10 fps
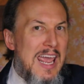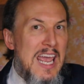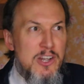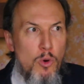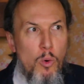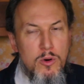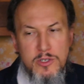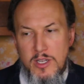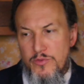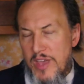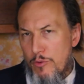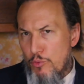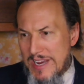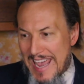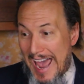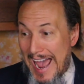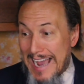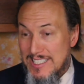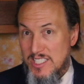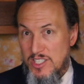And or did they
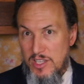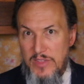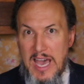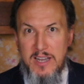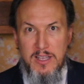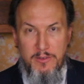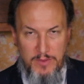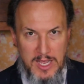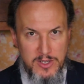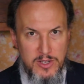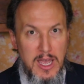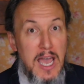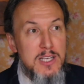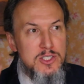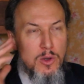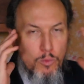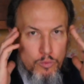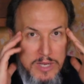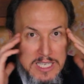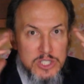react to that event as no
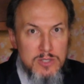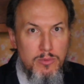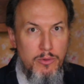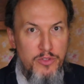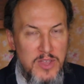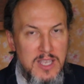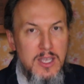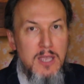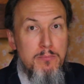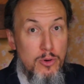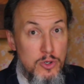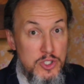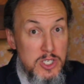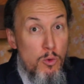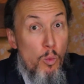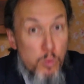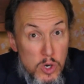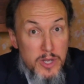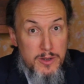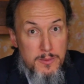reasonable thinking person
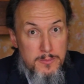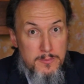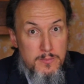would?